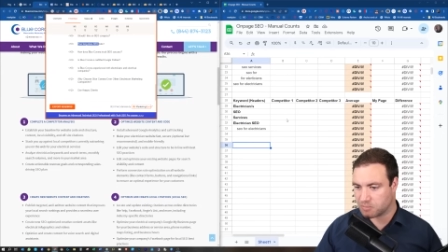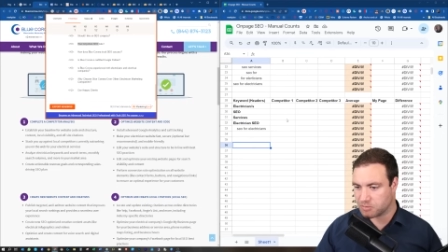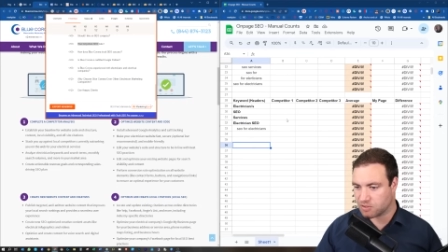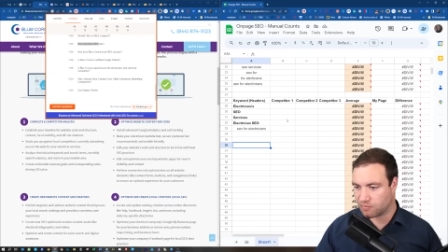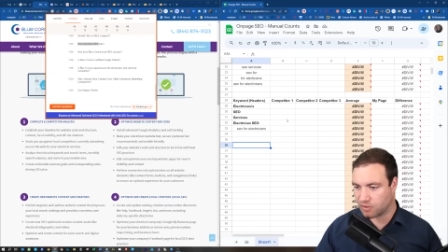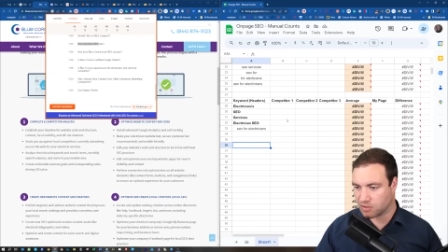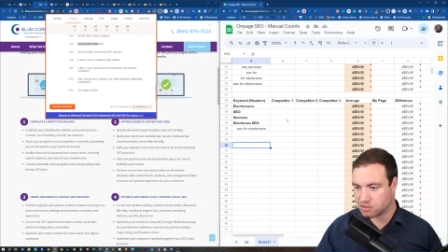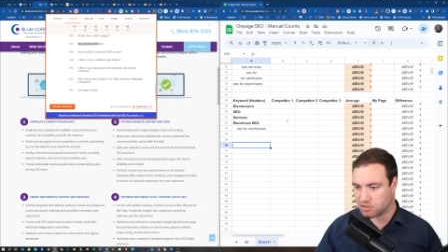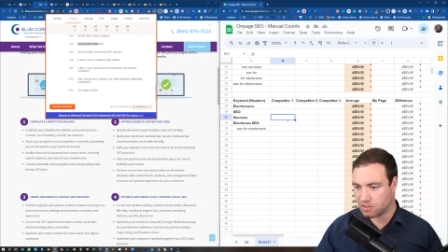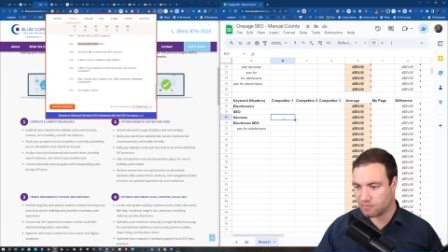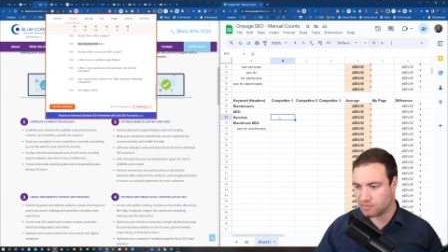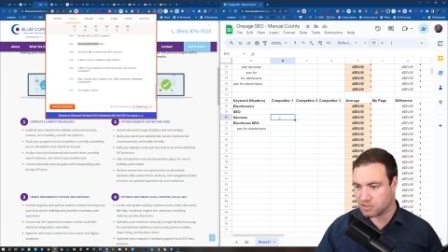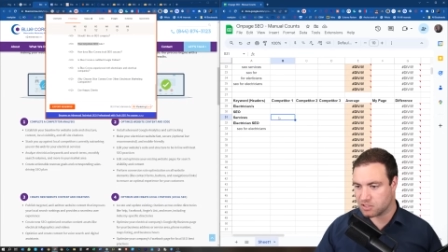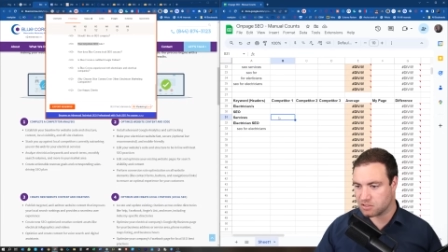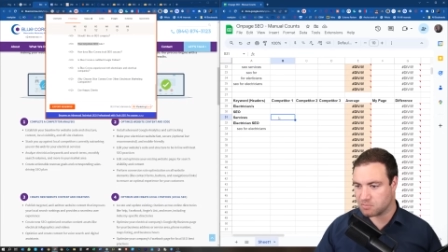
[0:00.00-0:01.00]
they've got
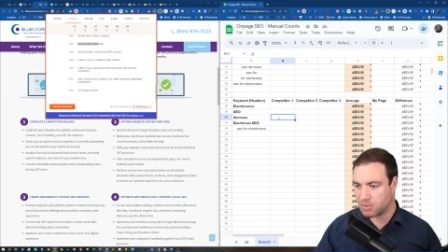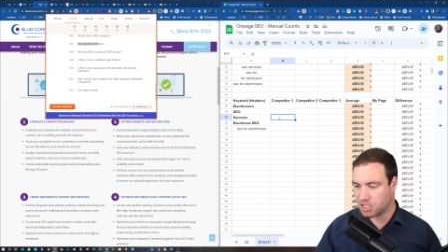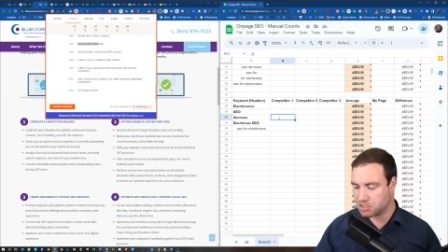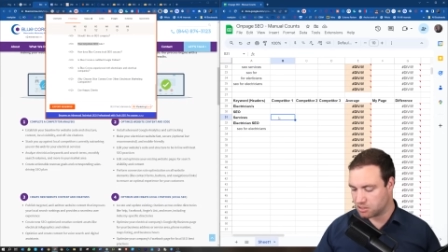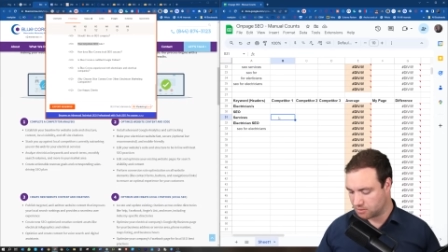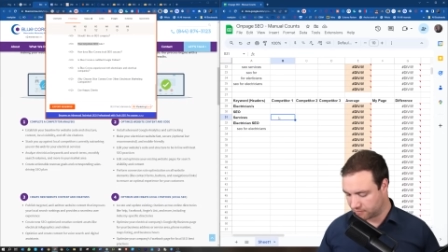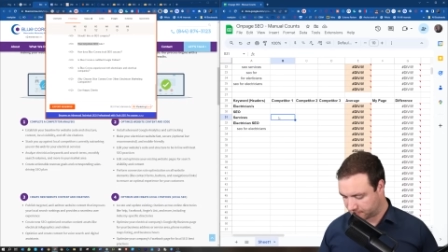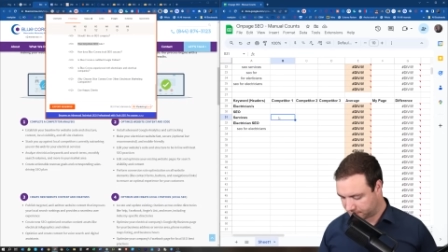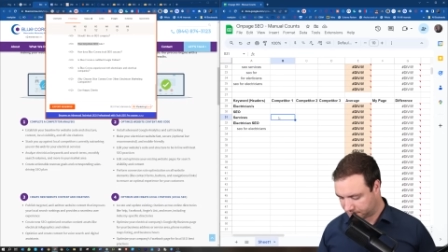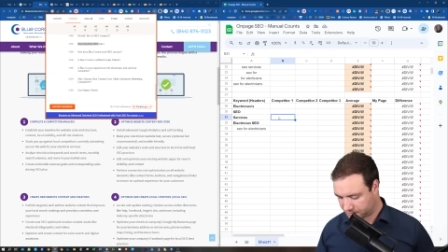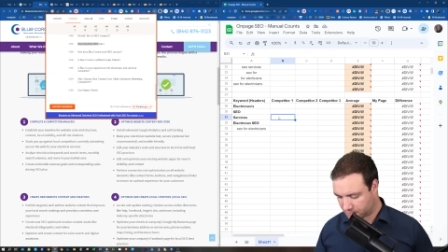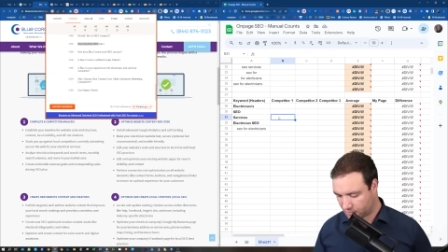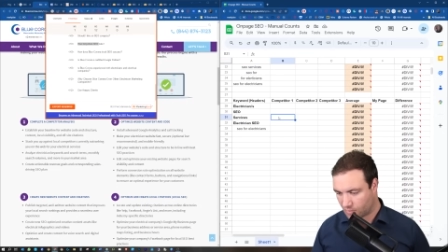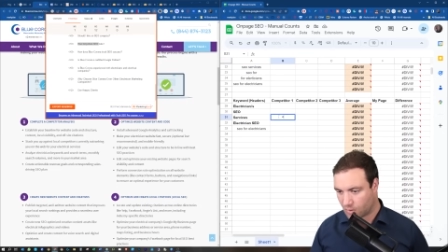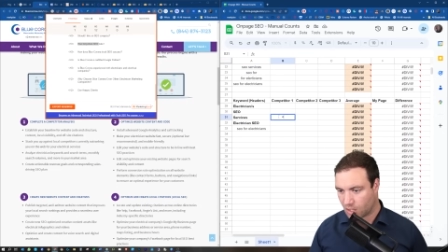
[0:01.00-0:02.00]
services mentioned.
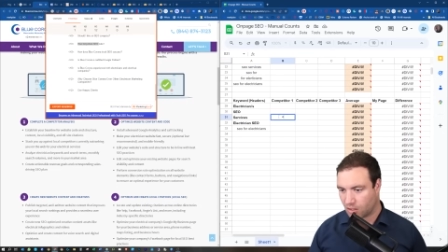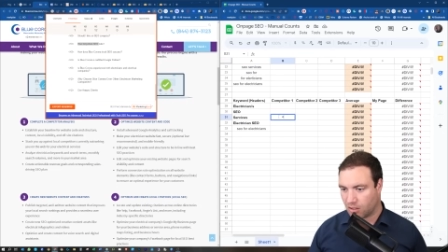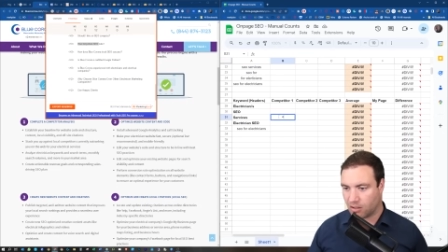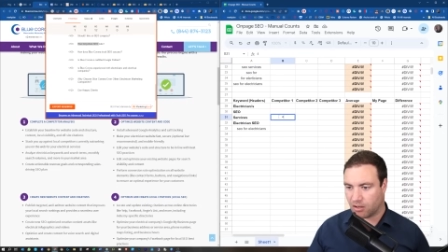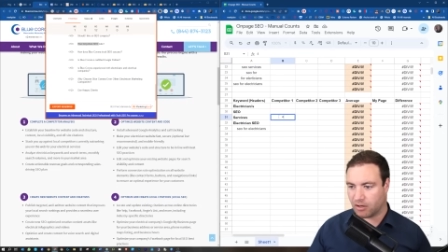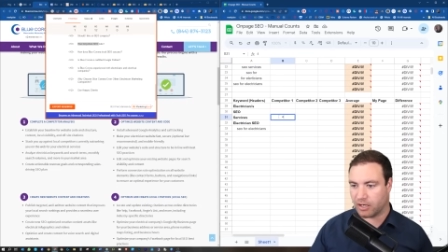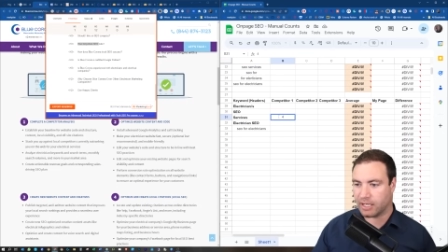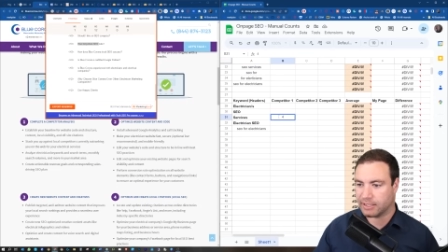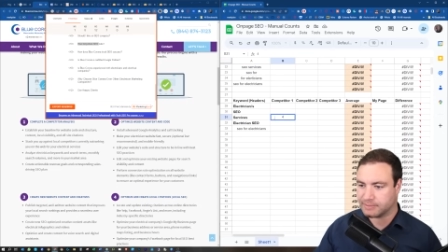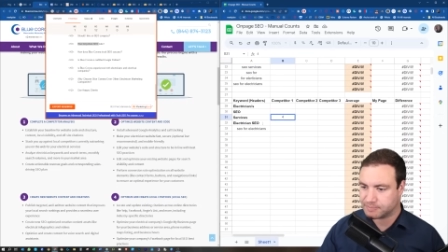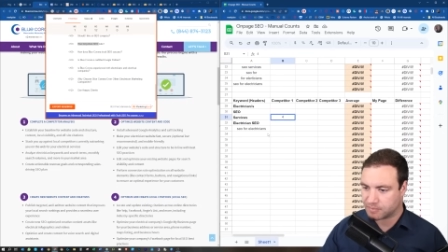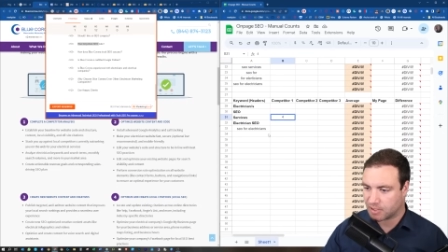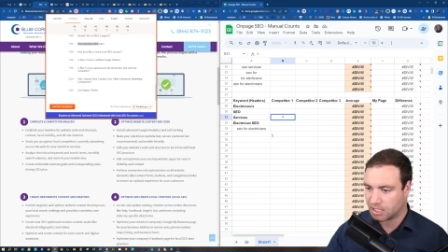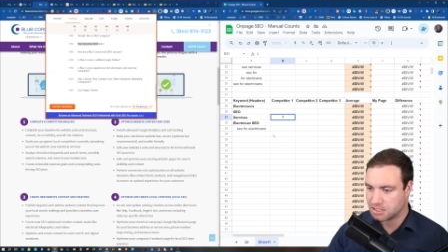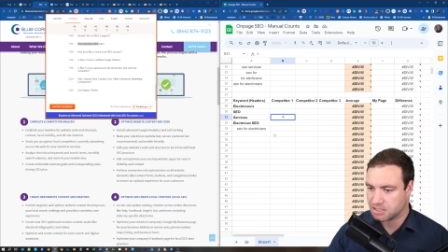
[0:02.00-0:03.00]
All right,
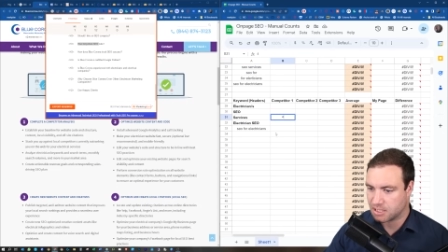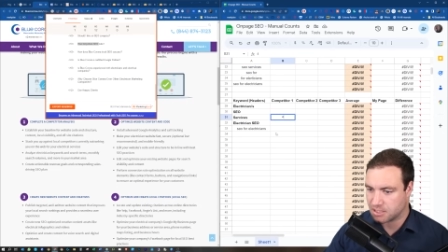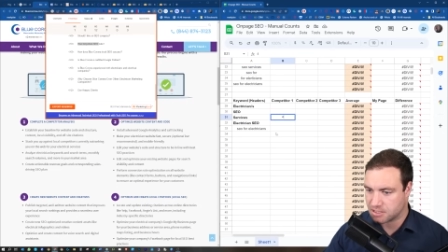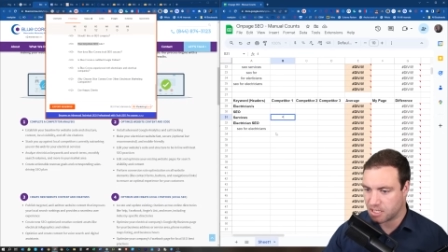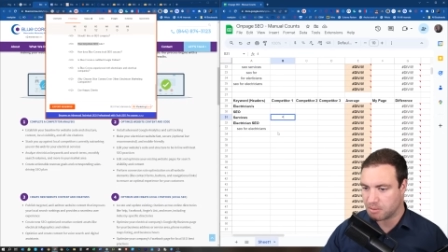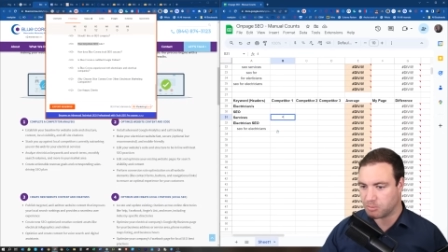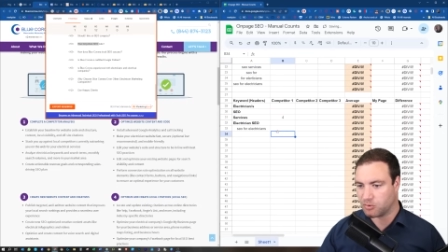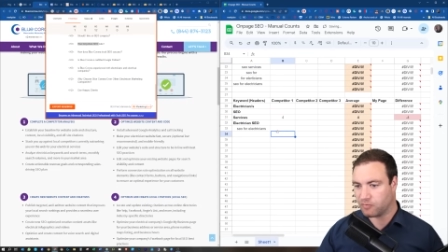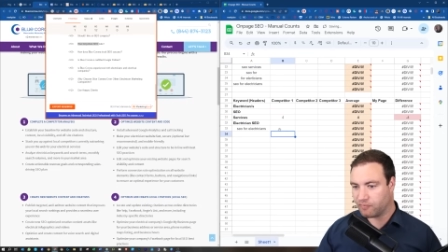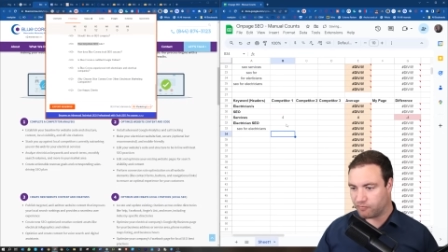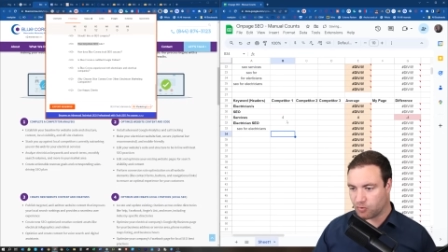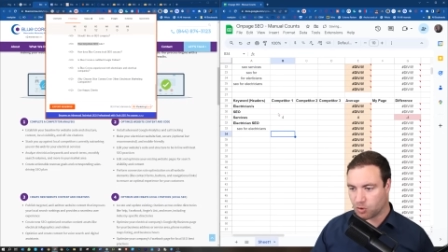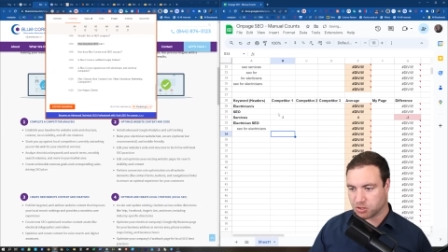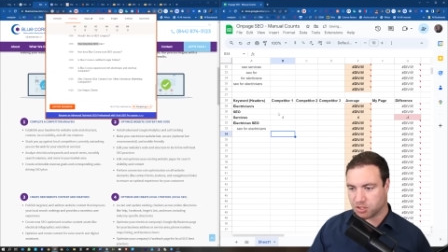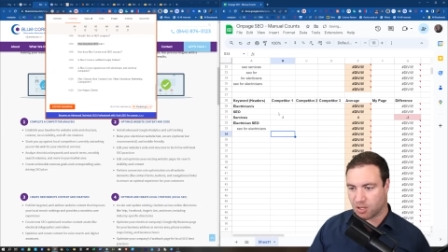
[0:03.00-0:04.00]
as an example,
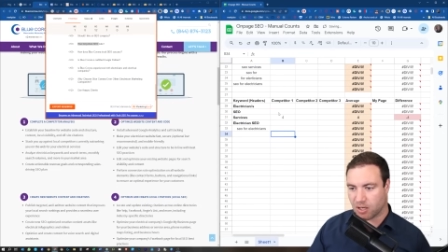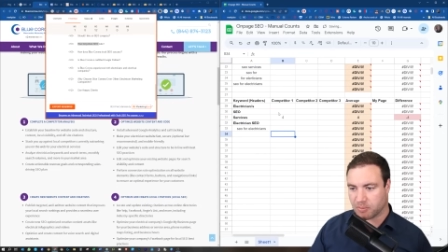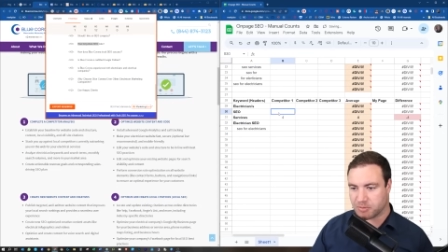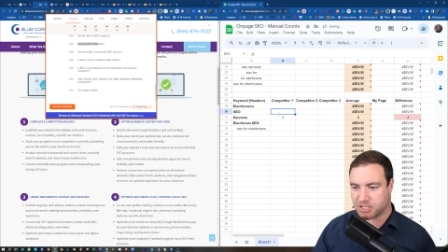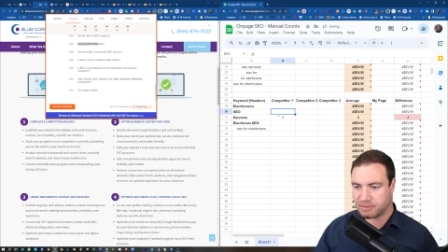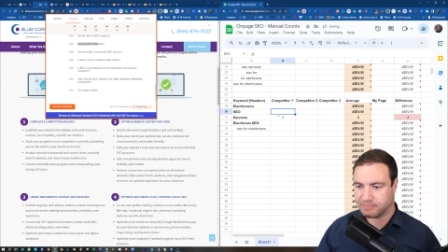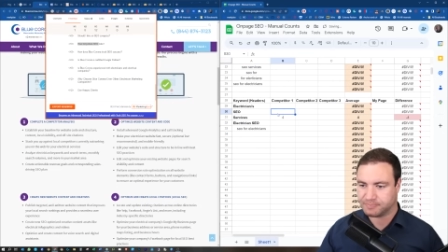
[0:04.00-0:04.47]
four times.